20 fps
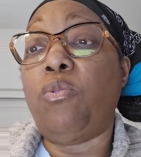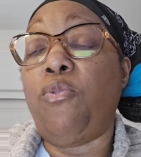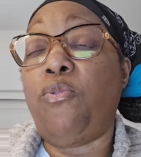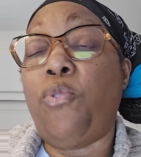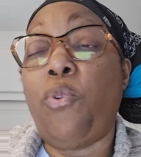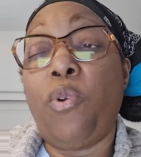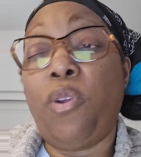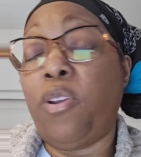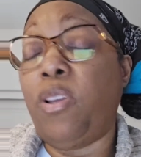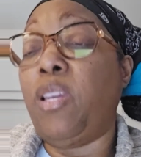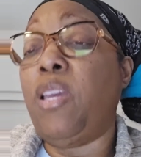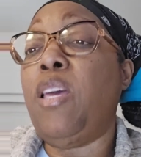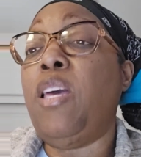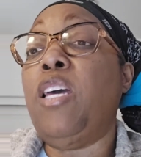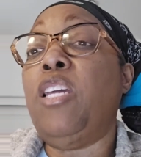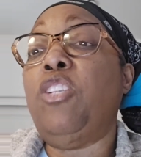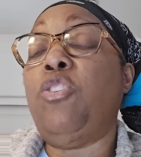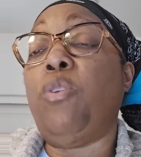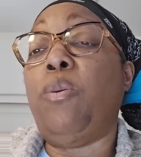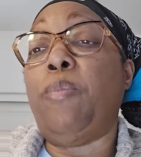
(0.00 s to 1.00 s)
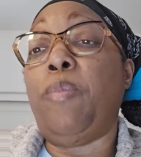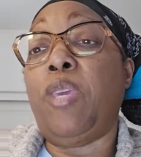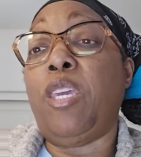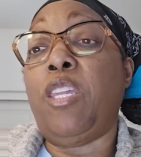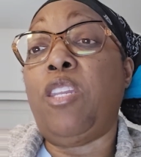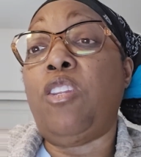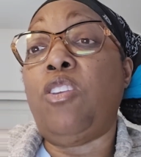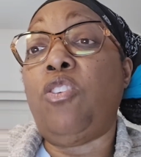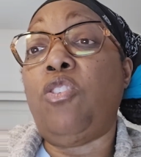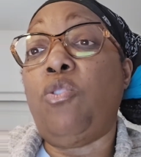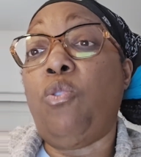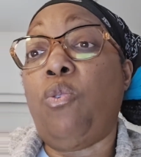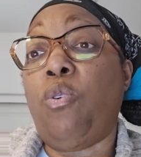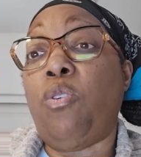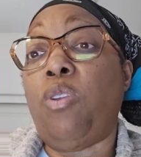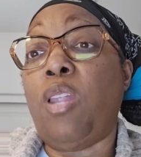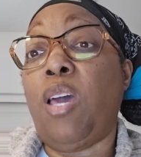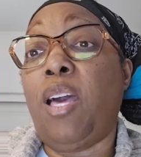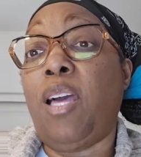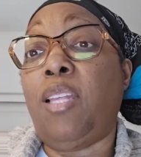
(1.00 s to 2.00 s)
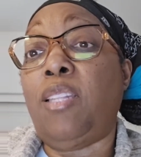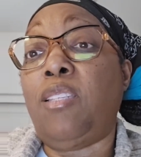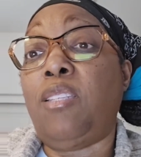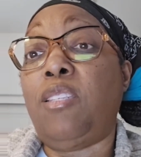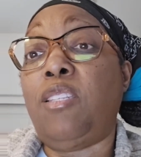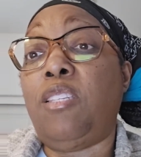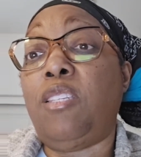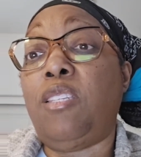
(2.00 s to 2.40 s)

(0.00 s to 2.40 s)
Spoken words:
fork to amend your now